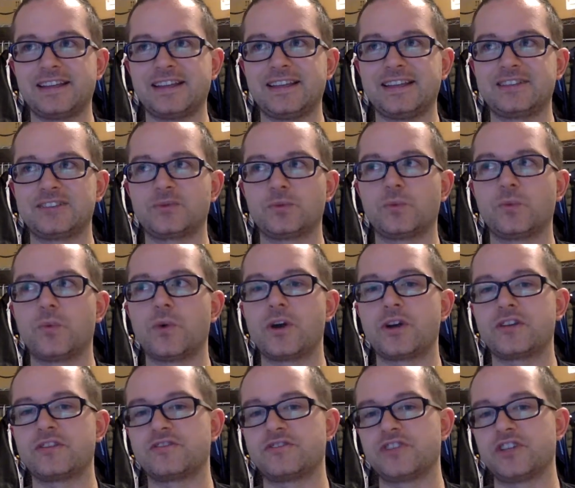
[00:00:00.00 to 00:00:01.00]
is one
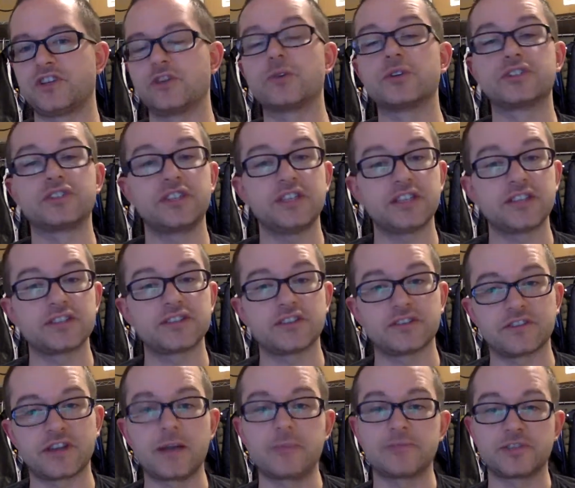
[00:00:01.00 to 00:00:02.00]
of the critiques
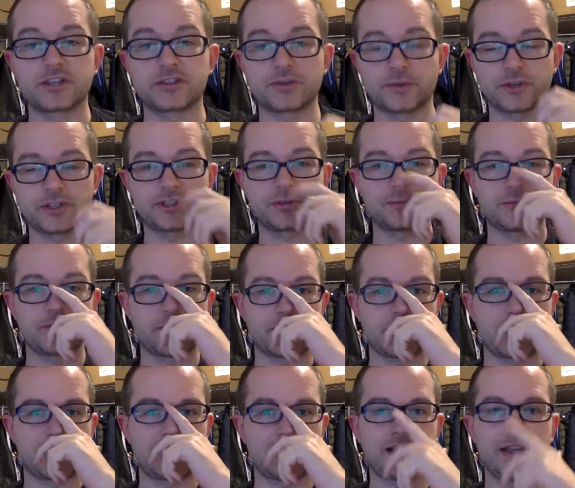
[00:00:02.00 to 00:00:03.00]
of object-oriented
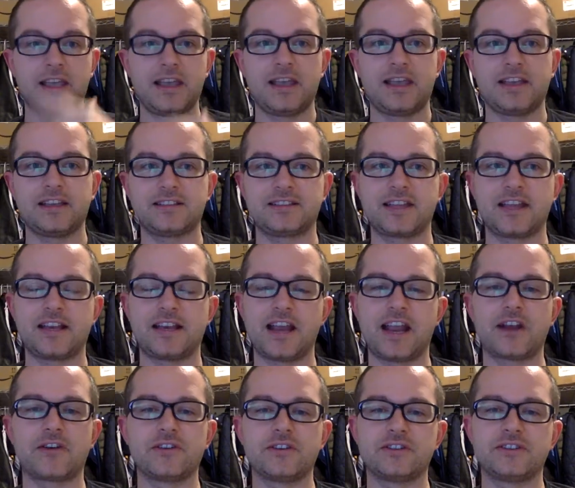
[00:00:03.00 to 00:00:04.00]
programming, is that
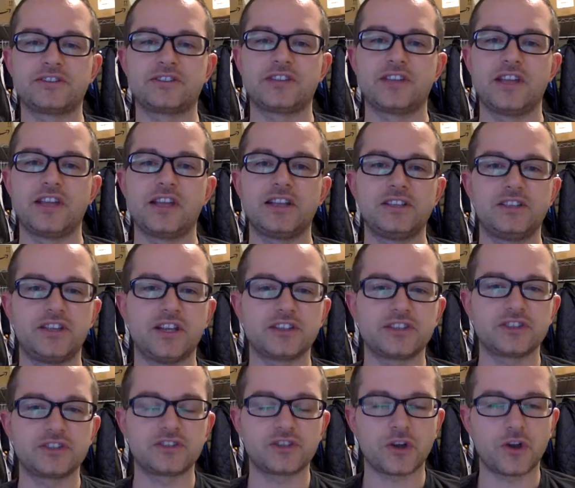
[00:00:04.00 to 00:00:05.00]
inheritance
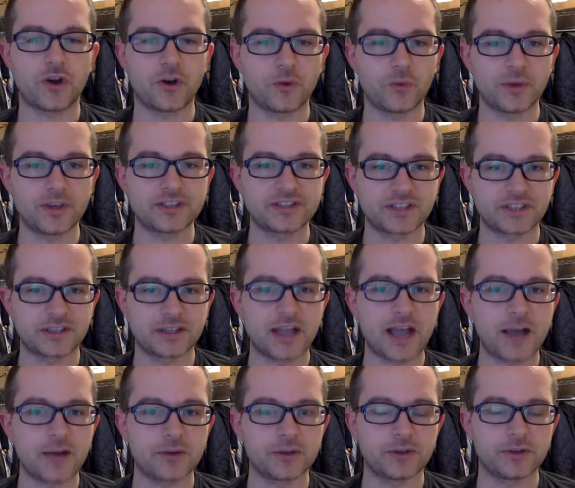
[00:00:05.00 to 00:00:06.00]
doesn't always
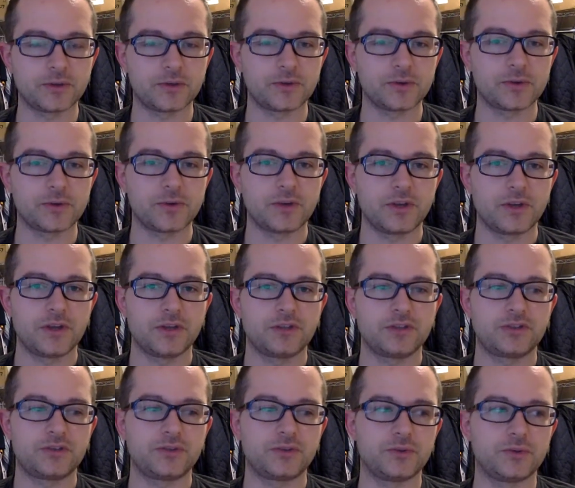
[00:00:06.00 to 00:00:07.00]
allow you
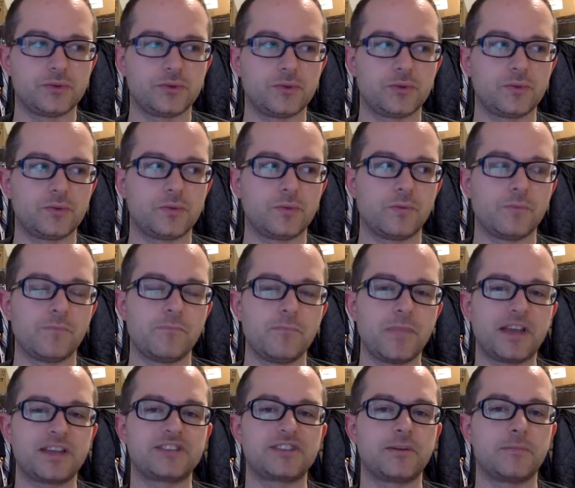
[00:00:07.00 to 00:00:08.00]
to
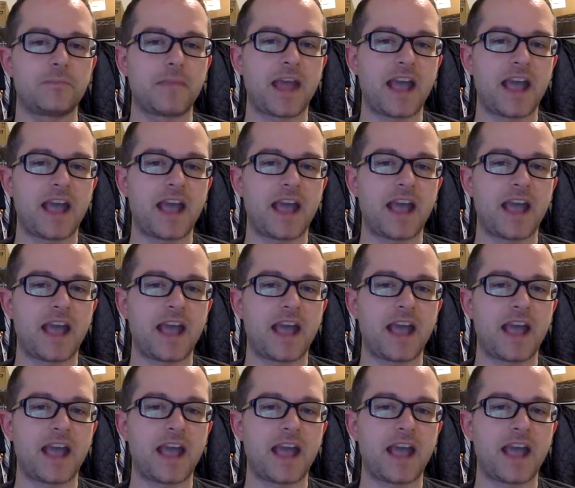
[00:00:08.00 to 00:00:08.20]
mix and